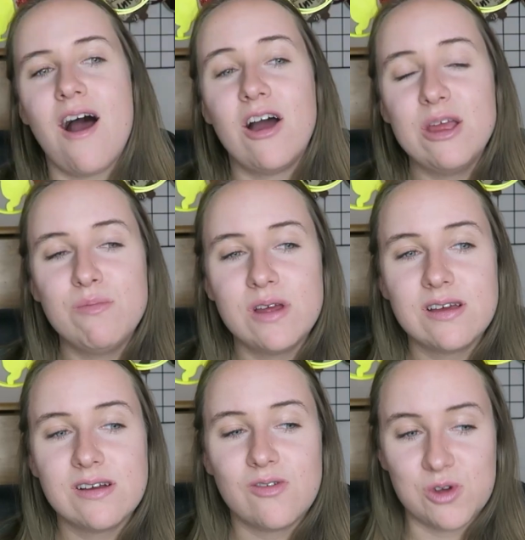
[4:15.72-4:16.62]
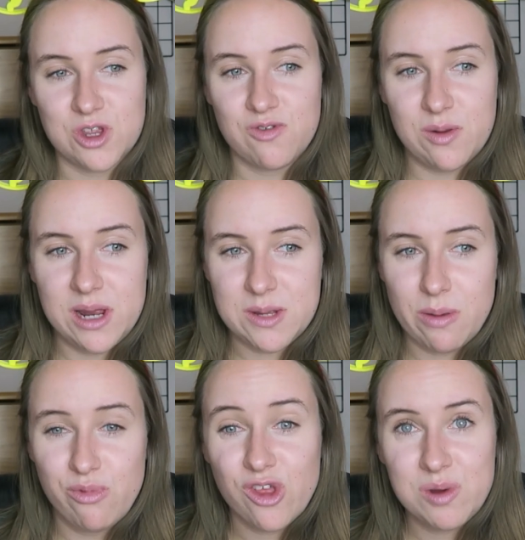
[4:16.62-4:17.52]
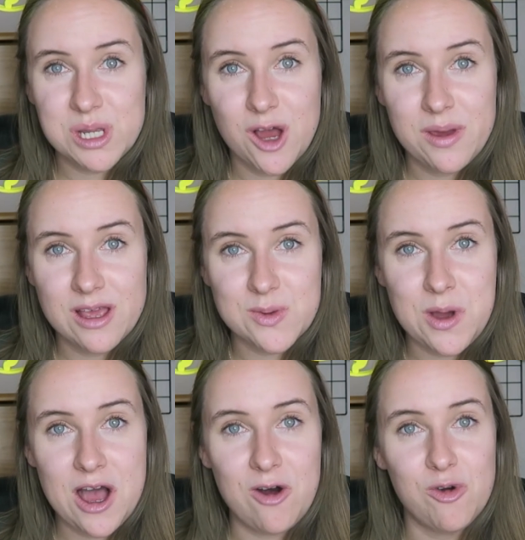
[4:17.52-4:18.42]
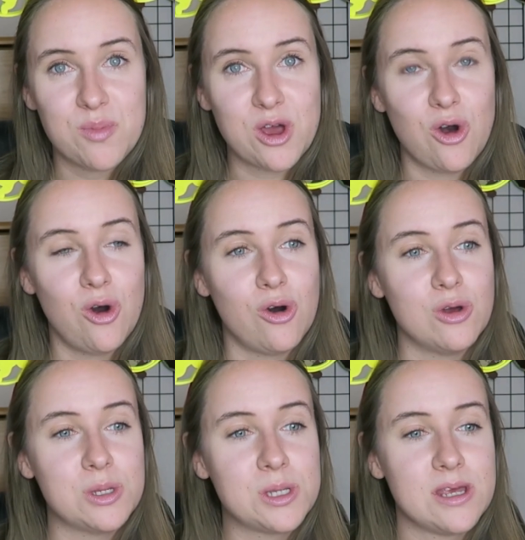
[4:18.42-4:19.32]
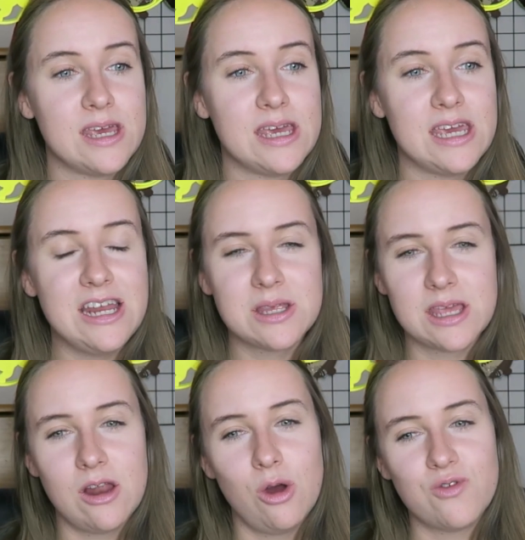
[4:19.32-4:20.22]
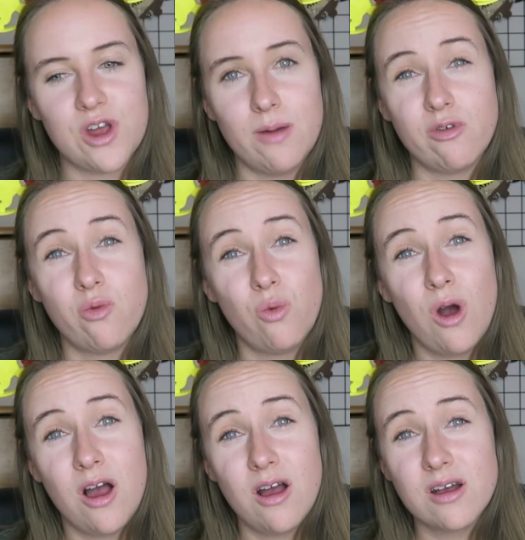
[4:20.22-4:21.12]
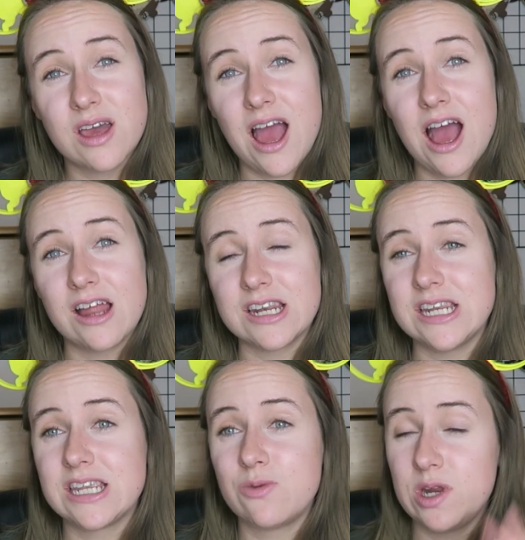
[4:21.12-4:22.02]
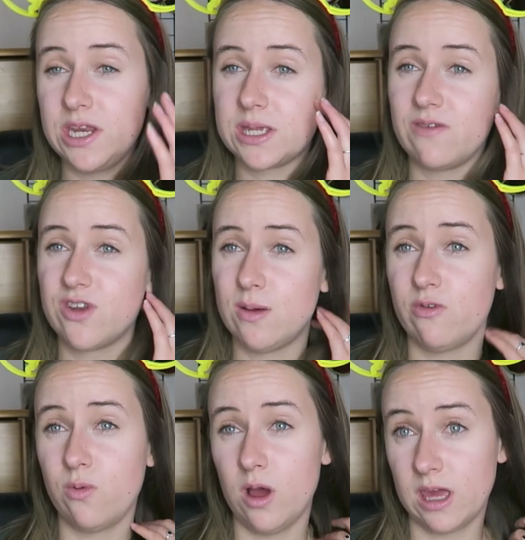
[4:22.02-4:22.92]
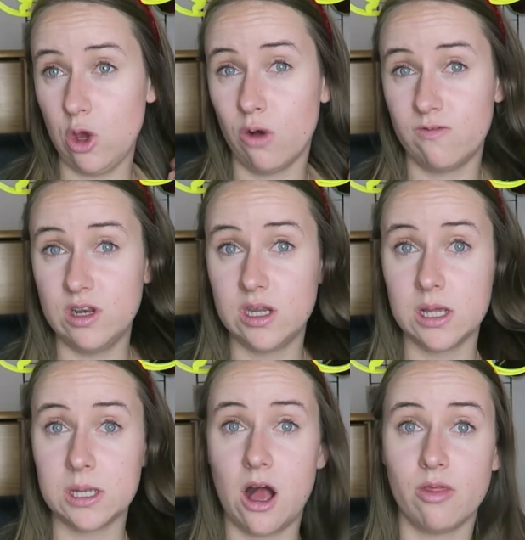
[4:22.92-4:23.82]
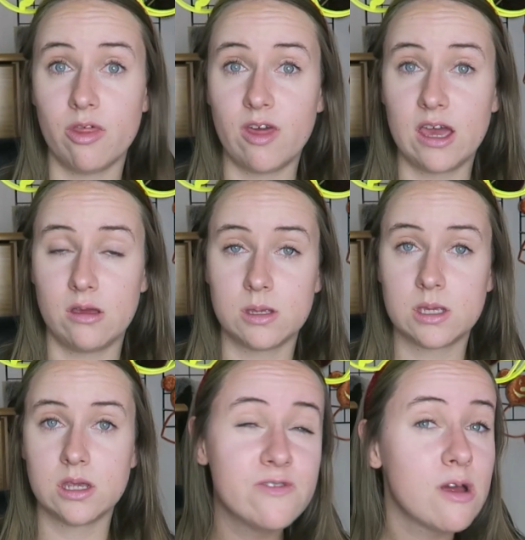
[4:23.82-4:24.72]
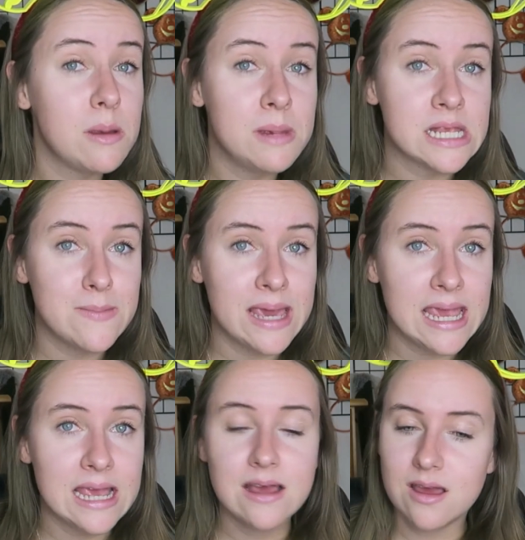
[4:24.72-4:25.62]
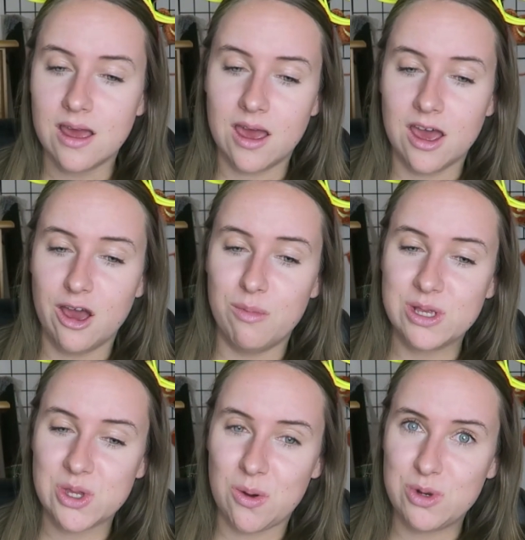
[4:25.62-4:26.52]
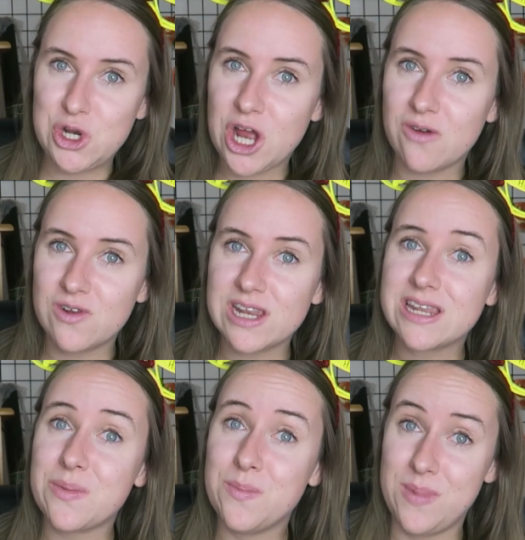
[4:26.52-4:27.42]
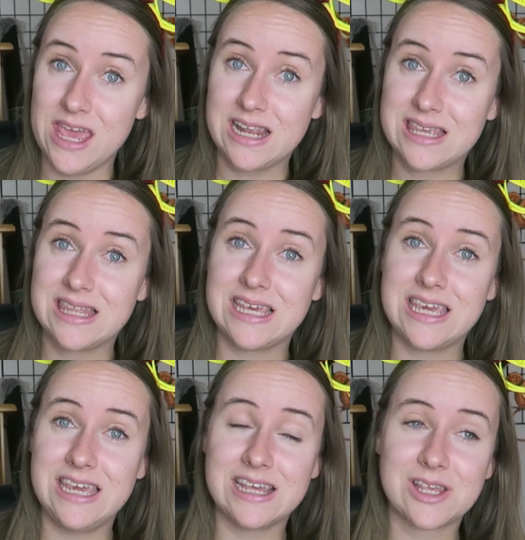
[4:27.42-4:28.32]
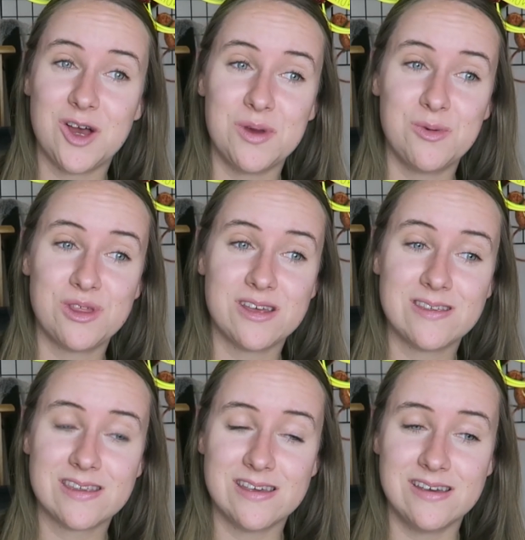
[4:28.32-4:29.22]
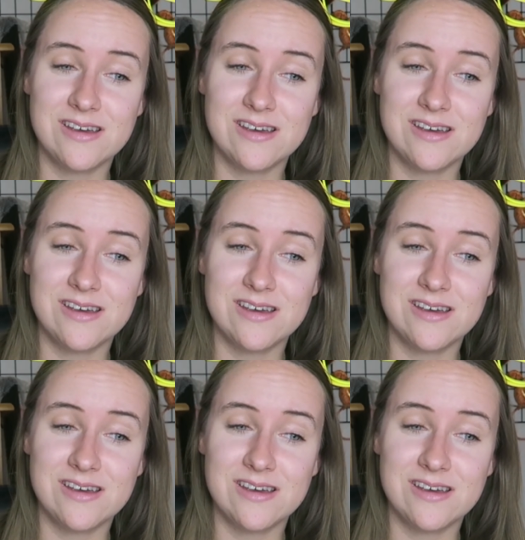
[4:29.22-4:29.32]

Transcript: I'm also really pleased that my brother is coming as well, because he doesn't get a lot of time off work, and when he does have time off work, he often does other things. He's a very busy bee, so I'm chuffed to bits that he is coming with us,